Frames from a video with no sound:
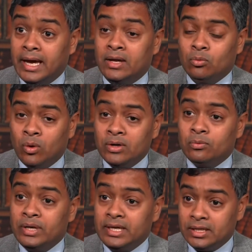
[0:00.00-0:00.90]
and
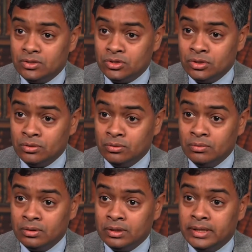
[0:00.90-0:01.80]
what we can do
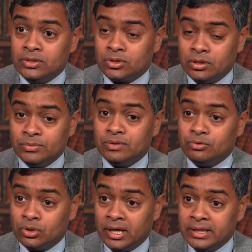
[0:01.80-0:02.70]
in terms of
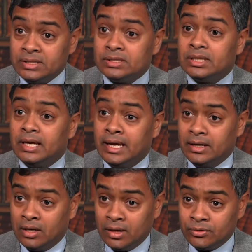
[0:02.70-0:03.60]
drugs
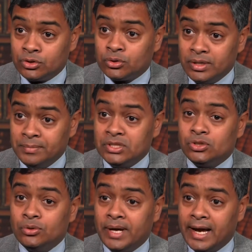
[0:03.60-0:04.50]
and other treatments
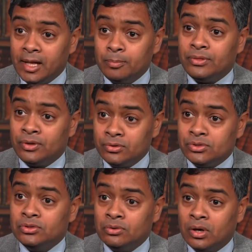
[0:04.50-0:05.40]
to help
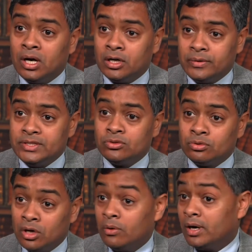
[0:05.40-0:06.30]
those new arteries
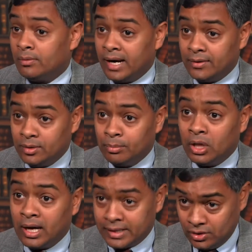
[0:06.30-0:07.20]
grow around a
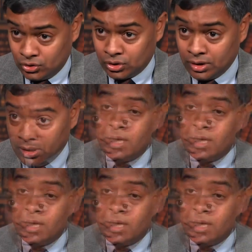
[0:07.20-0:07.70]
blockage.